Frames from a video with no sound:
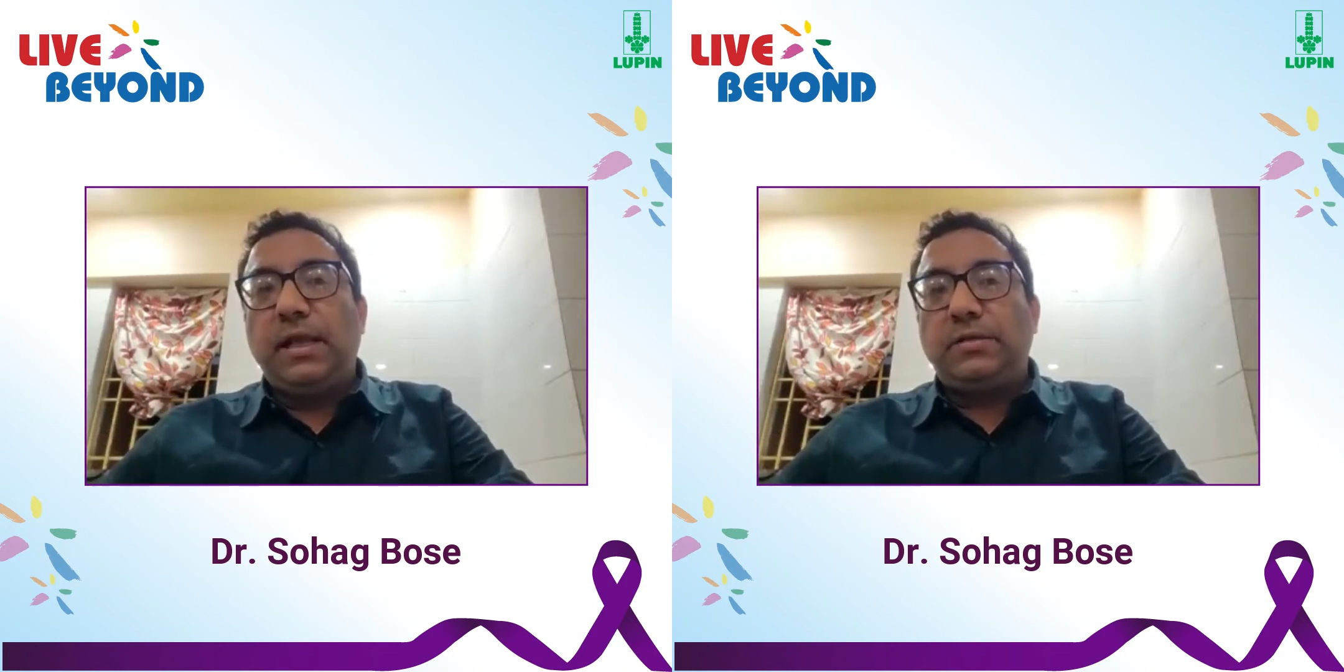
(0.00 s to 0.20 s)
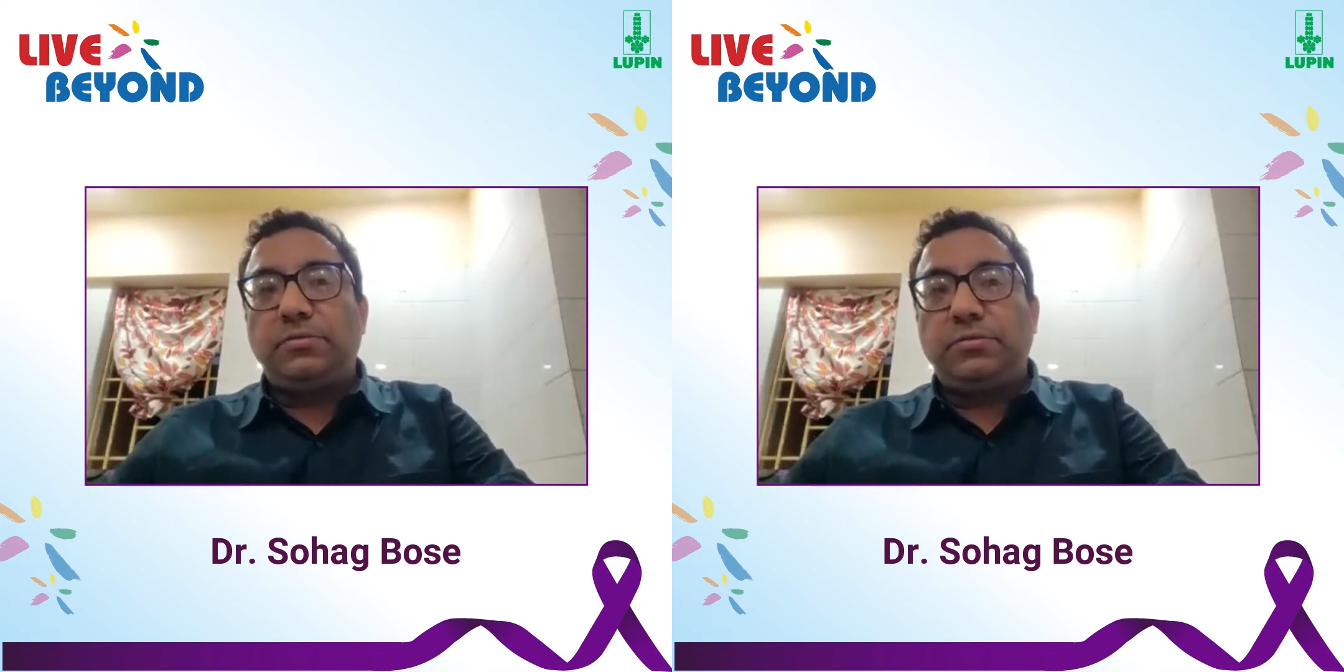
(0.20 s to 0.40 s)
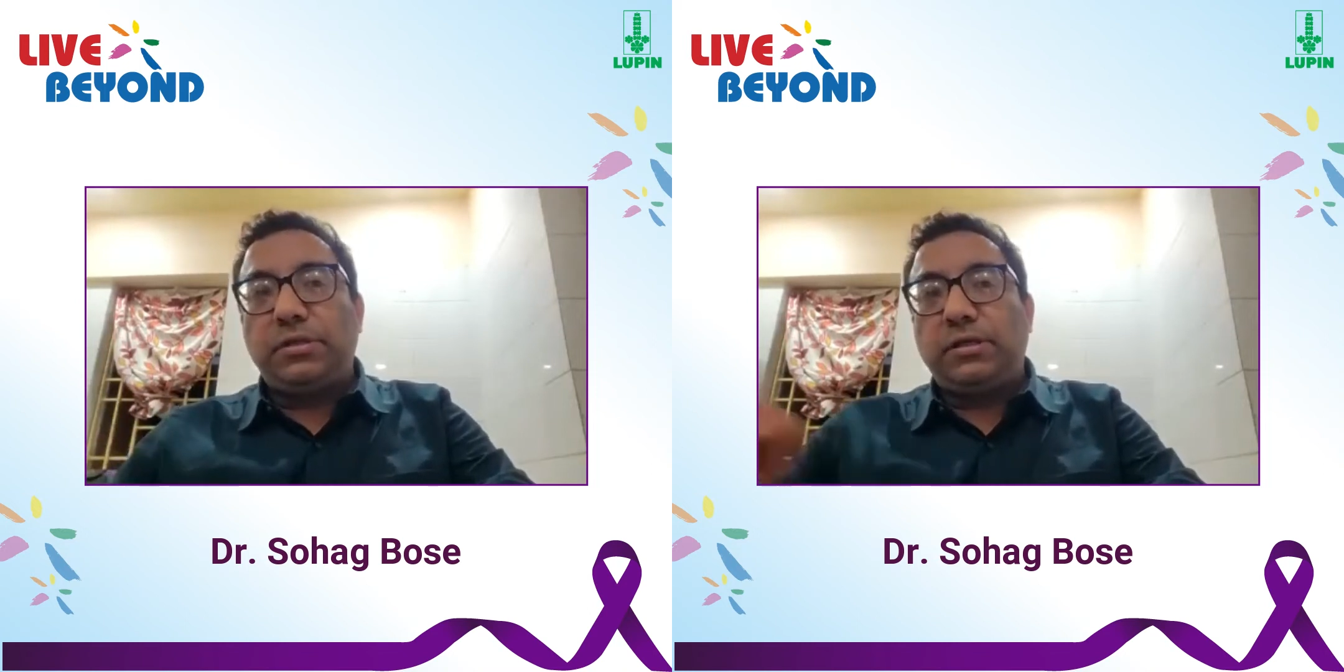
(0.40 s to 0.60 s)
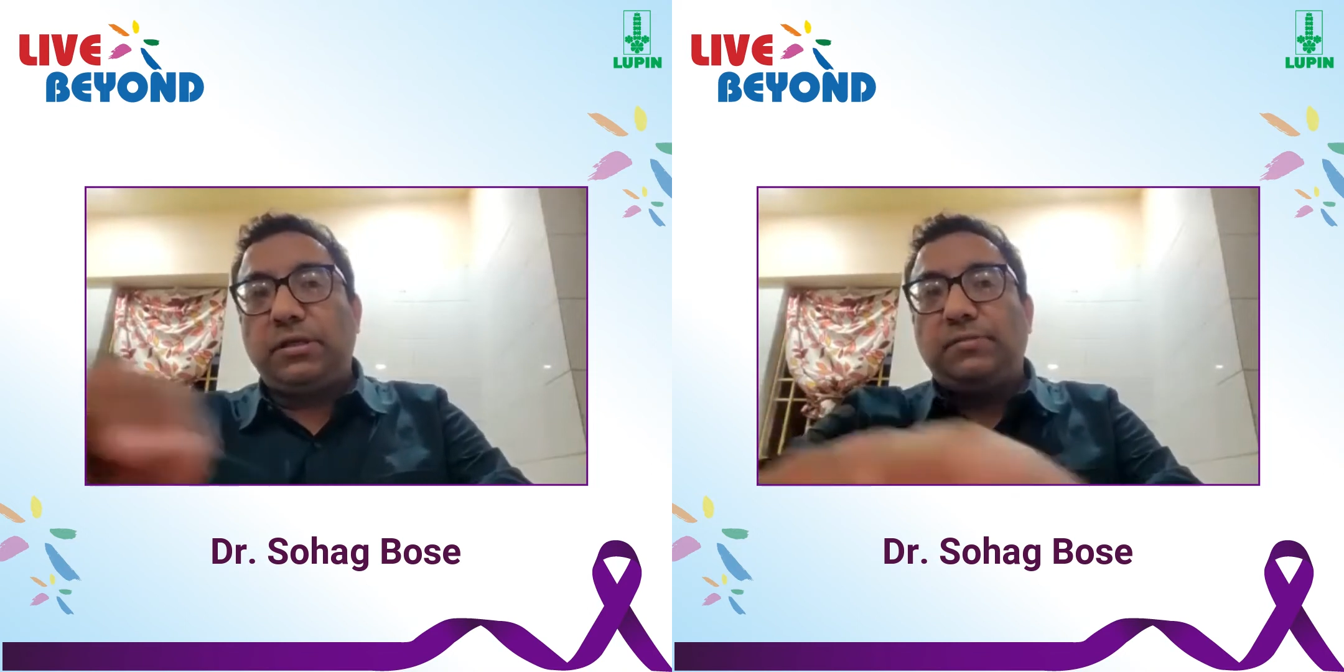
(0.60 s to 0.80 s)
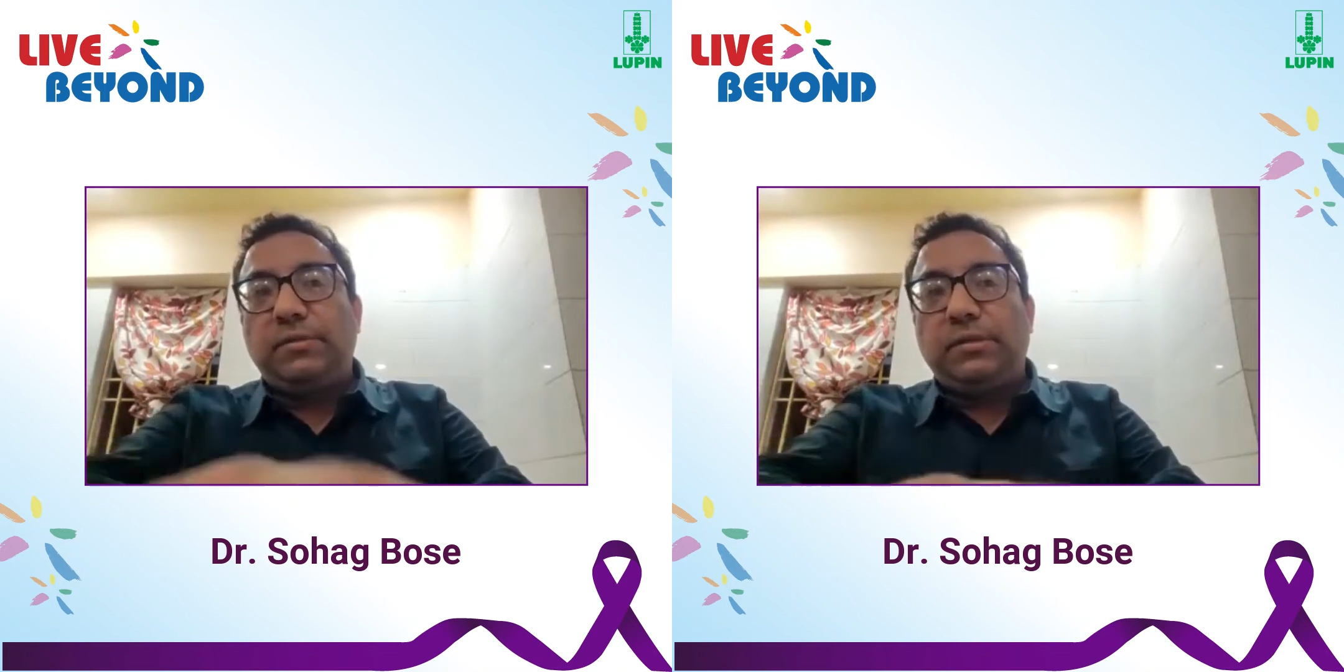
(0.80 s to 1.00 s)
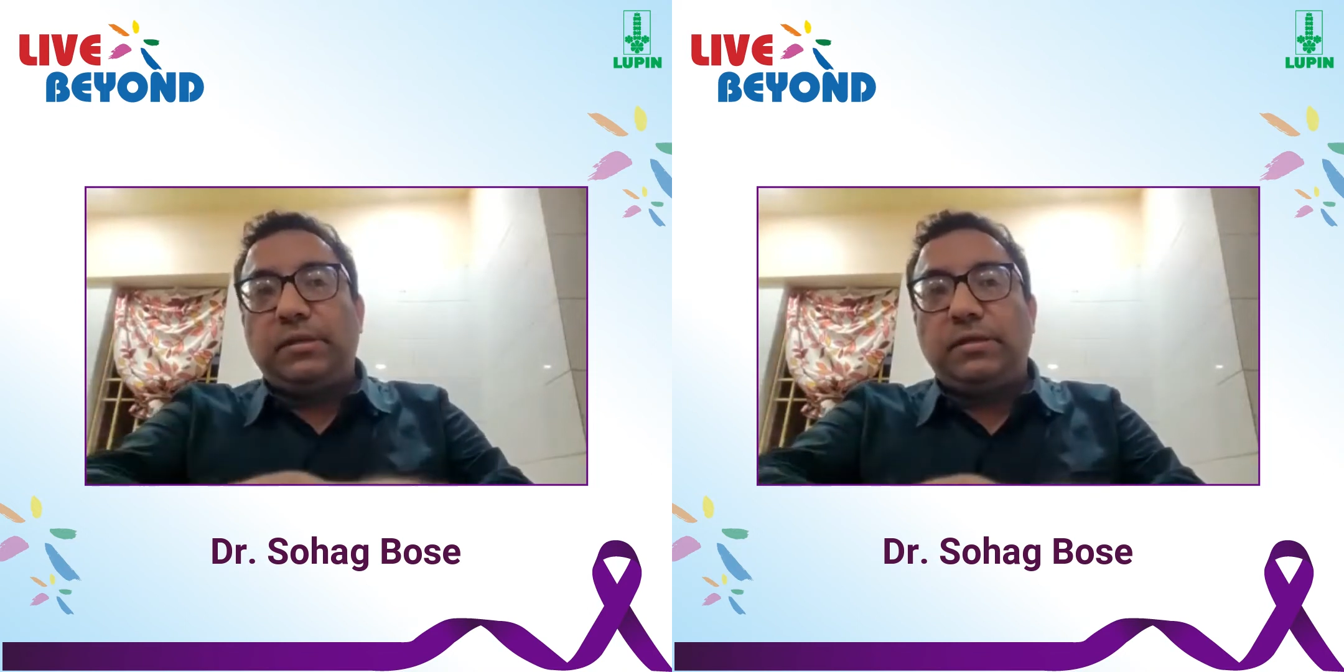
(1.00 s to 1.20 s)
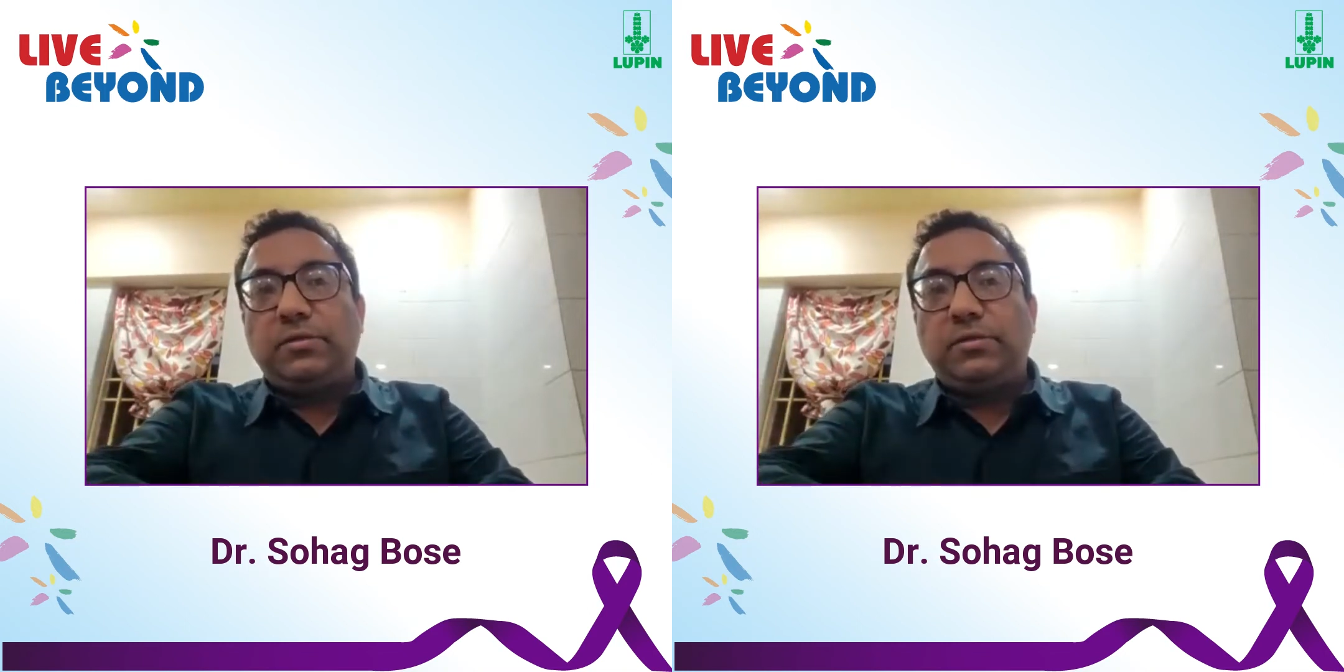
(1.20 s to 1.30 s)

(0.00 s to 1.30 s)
associated with it.